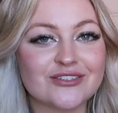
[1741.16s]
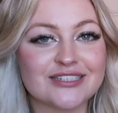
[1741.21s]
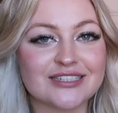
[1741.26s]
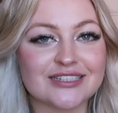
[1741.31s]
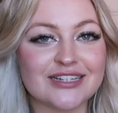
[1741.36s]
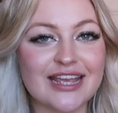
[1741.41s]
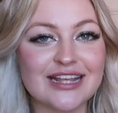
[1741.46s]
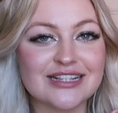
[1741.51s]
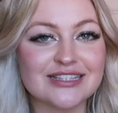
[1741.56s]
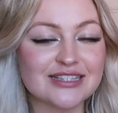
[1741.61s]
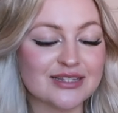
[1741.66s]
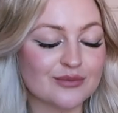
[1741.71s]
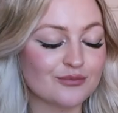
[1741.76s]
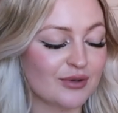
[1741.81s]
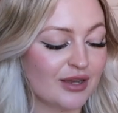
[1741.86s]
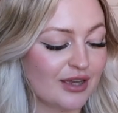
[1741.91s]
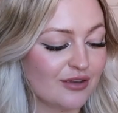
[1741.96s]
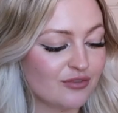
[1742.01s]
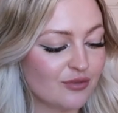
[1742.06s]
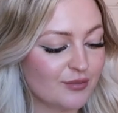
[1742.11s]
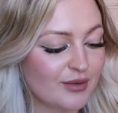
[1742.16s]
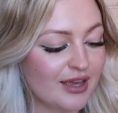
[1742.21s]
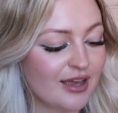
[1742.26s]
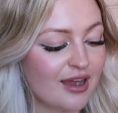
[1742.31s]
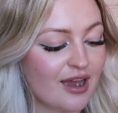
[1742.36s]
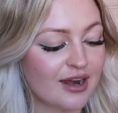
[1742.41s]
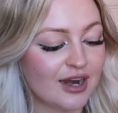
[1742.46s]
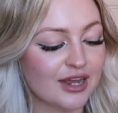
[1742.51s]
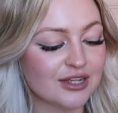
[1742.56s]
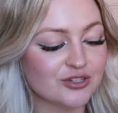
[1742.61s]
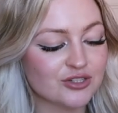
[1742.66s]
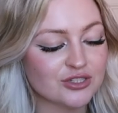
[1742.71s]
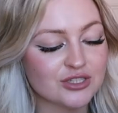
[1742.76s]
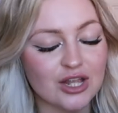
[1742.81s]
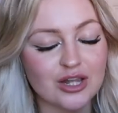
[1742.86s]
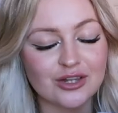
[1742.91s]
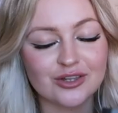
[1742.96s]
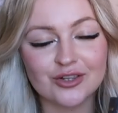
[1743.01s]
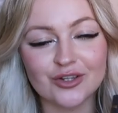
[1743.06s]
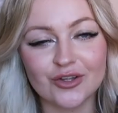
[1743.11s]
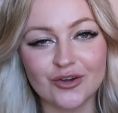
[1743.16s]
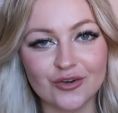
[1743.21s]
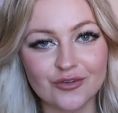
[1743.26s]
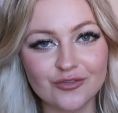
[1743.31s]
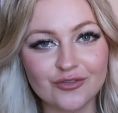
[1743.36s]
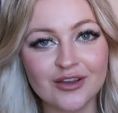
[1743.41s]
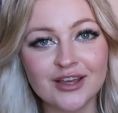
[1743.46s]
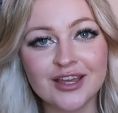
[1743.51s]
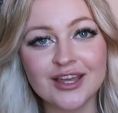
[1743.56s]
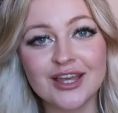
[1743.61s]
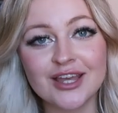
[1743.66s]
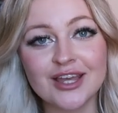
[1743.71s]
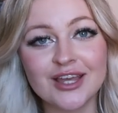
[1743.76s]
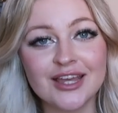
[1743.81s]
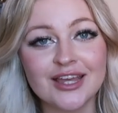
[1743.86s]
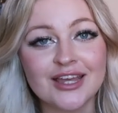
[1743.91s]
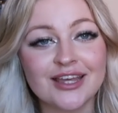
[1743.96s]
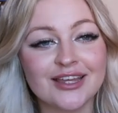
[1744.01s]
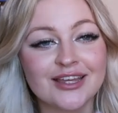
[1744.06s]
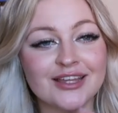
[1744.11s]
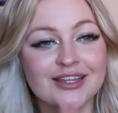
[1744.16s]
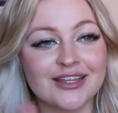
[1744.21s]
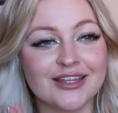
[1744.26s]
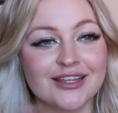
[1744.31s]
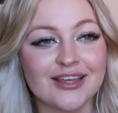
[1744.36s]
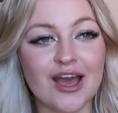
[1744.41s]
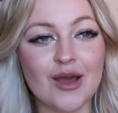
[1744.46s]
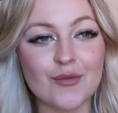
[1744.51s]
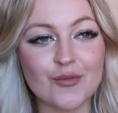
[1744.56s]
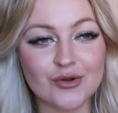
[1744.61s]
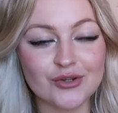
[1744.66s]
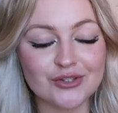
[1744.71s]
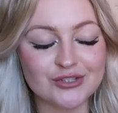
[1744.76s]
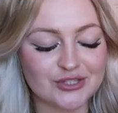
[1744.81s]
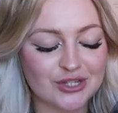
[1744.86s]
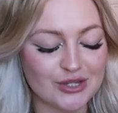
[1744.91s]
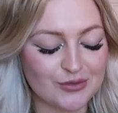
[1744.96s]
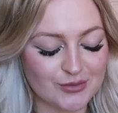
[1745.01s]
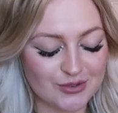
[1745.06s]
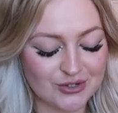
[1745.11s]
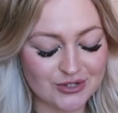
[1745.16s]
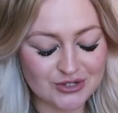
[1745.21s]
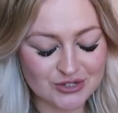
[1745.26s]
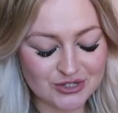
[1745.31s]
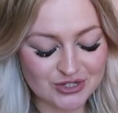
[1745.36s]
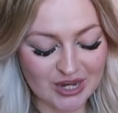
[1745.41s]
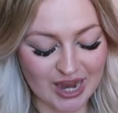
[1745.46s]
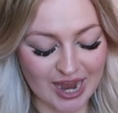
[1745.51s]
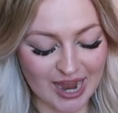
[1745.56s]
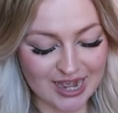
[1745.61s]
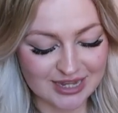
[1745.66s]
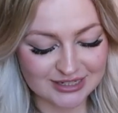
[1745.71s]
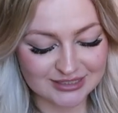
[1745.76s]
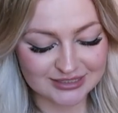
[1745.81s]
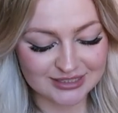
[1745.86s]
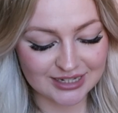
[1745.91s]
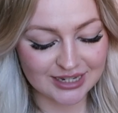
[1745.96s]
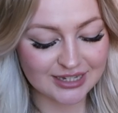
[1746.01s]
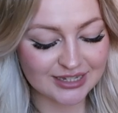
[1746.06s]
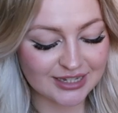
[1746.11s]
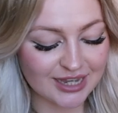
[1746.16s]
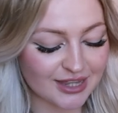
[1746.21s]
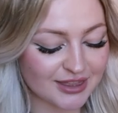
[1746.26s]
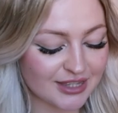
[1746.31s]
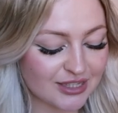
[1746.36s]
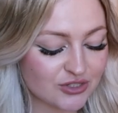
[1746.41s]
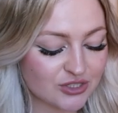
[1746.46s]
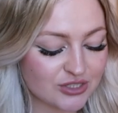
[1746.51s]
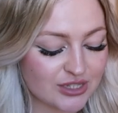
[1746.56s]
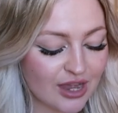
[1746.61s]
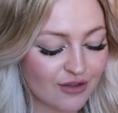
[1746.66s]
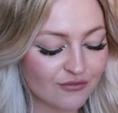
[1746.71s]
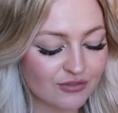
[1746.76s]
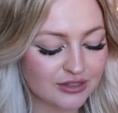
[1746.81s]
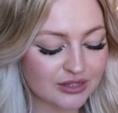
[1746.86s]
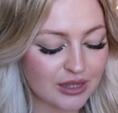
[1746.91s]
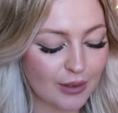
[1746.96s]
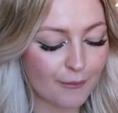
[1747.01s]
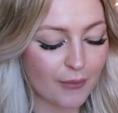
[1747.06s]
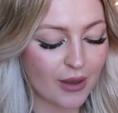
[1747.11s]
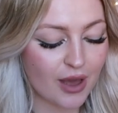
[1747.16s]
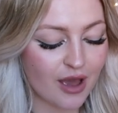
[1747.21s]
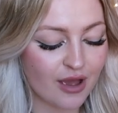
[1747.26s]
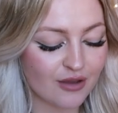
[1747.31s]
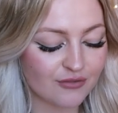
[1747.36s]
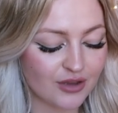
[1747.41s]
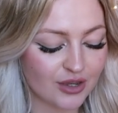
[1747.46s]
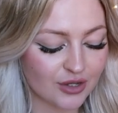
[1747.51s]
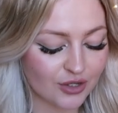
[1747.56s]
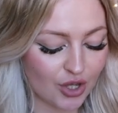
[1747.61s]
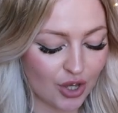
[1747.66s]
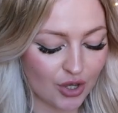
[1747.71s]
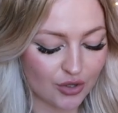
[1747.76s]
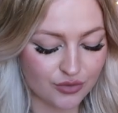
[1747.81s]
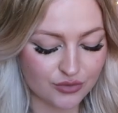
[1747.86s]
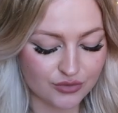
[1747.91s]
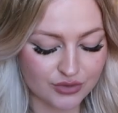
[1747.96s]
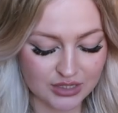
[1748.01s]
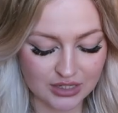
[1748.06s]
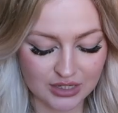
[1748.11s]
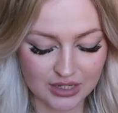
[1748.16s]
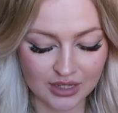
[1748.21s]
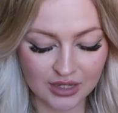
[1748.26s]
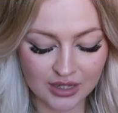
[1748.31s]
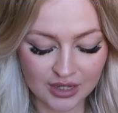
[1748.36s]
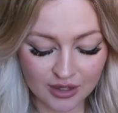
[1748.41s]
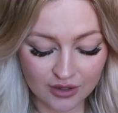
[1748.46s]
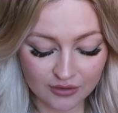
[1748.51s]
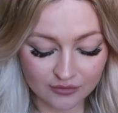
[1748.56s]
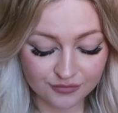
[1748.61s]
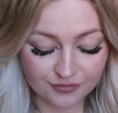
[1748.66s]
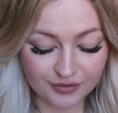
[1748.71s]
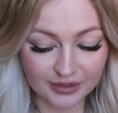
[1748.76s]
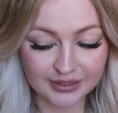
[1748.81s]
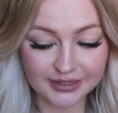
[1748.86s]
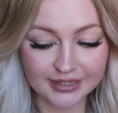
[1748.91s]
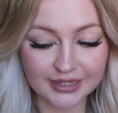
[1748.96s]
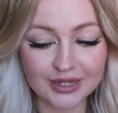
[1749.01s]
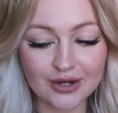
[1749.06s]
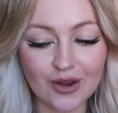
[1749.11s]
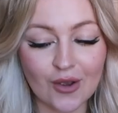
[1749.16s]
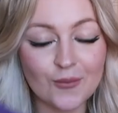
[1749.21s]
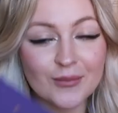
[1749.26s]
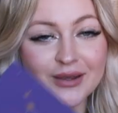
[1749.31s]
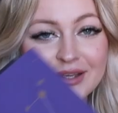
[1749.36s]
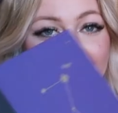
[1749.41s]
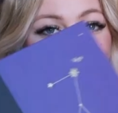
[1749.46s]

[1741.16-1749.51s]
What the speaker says: is an instant buy for me, and I just love book so much. And yeah, they just have like the perfect cozy feeling. And oh my